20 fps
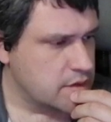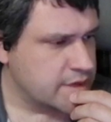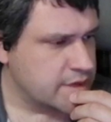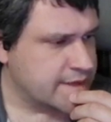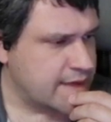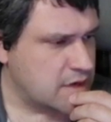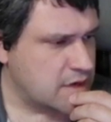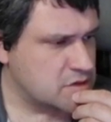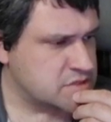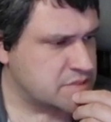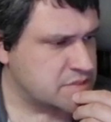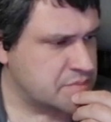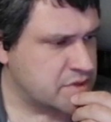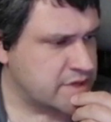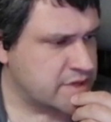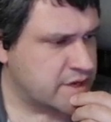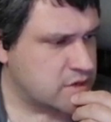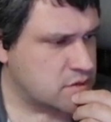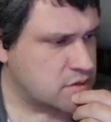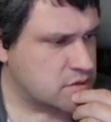Encounter
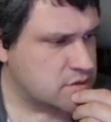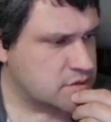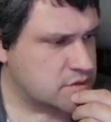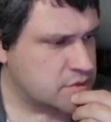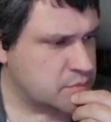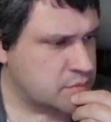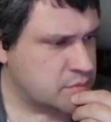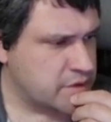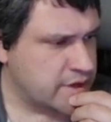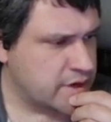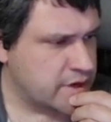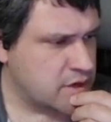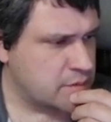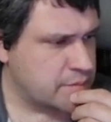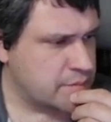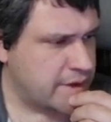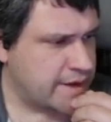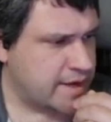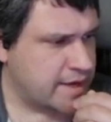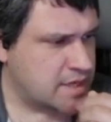simulator. The player
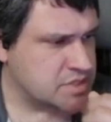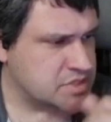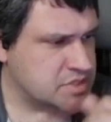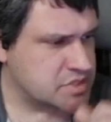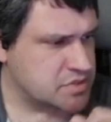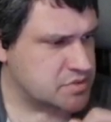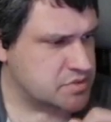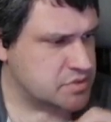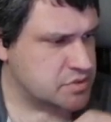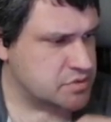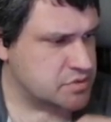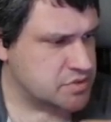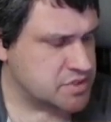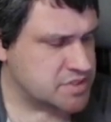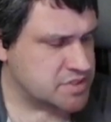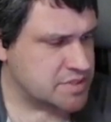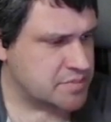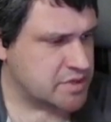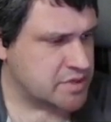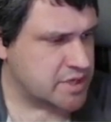may ask you to
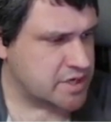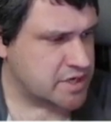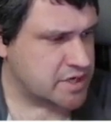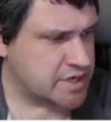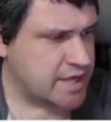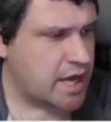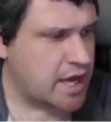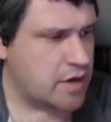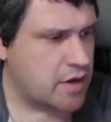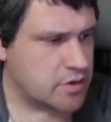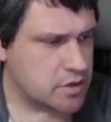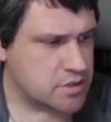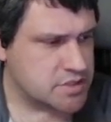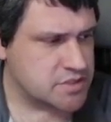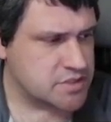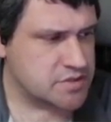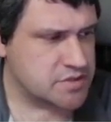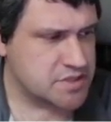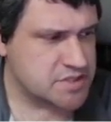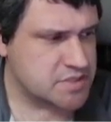simulate an encounter.
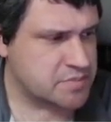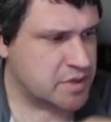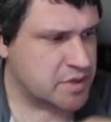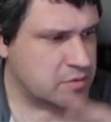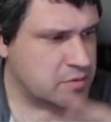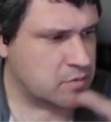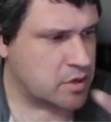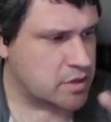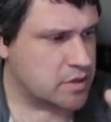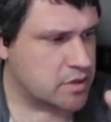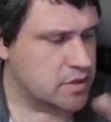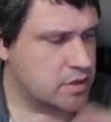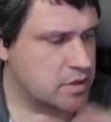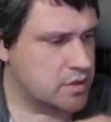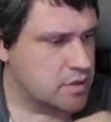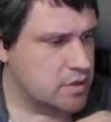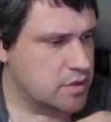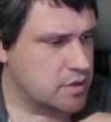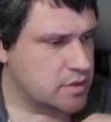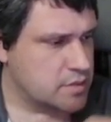So this is a big one.
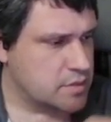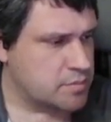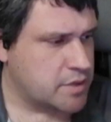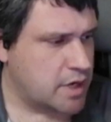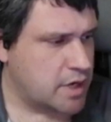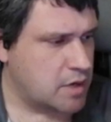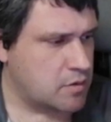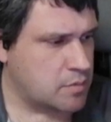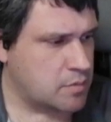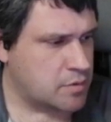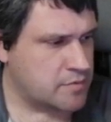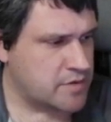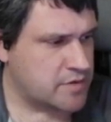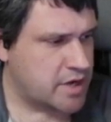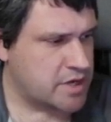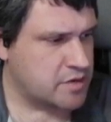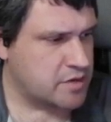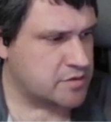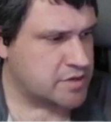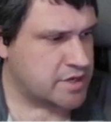The player will
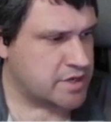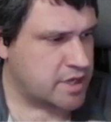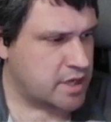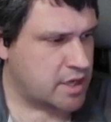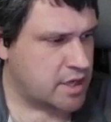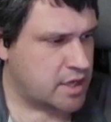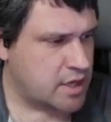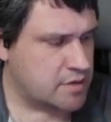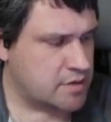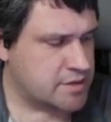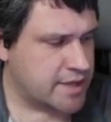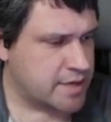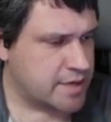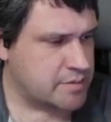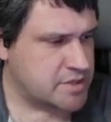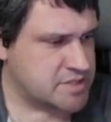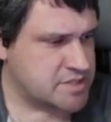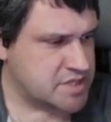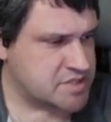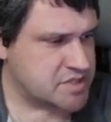provide you with the
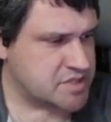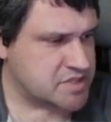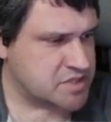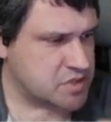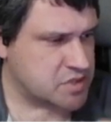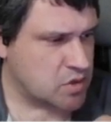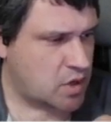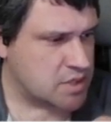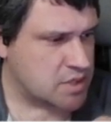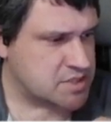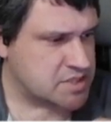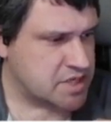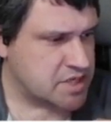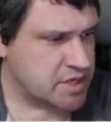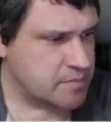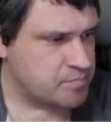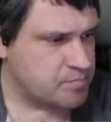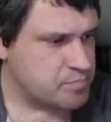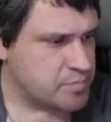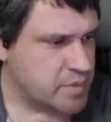enemy details and
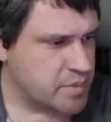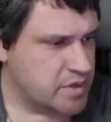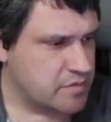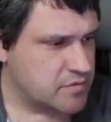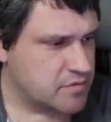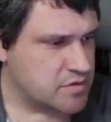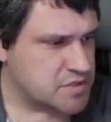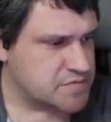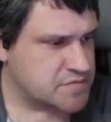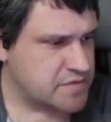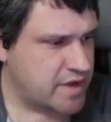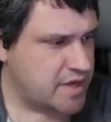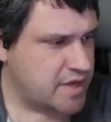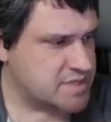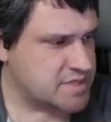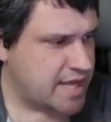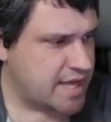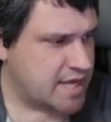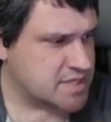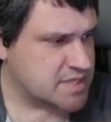quantity. For this
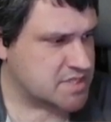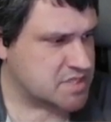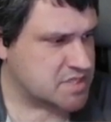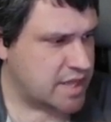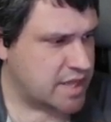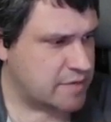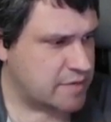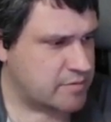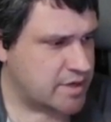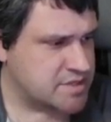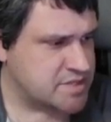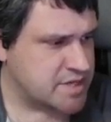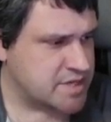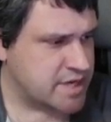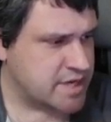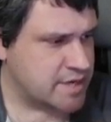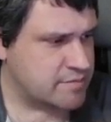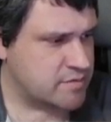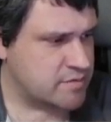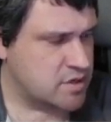phase, act as a lightweight
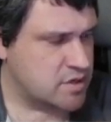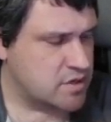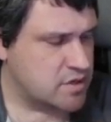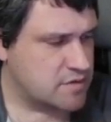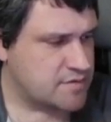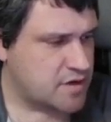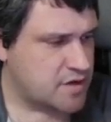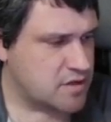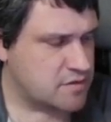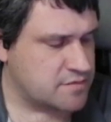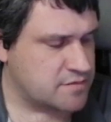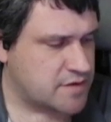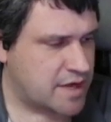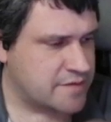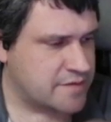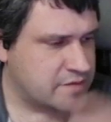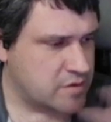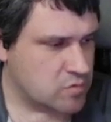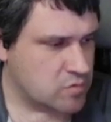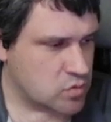DM, follow
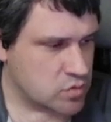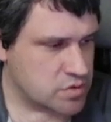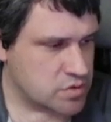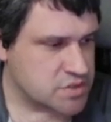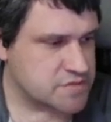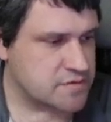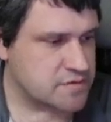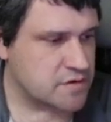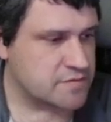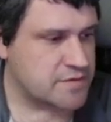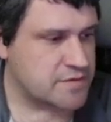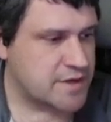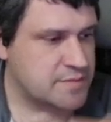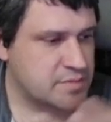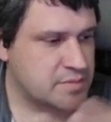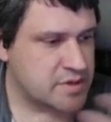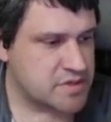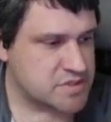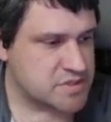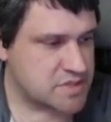5-year rules, verify the
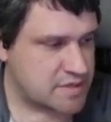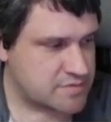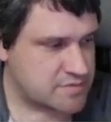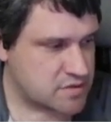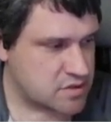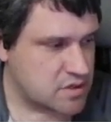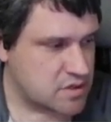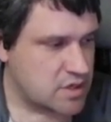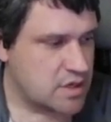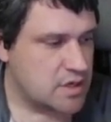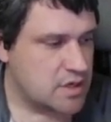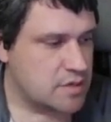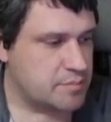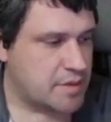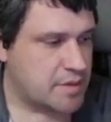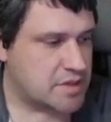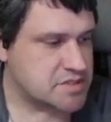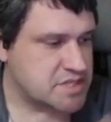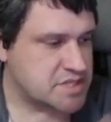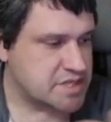player's level,
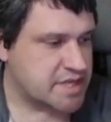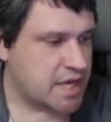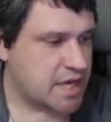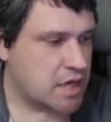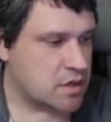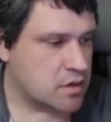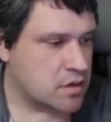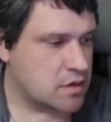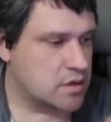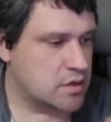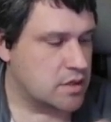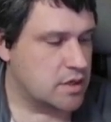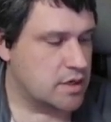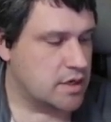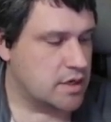balance encounter,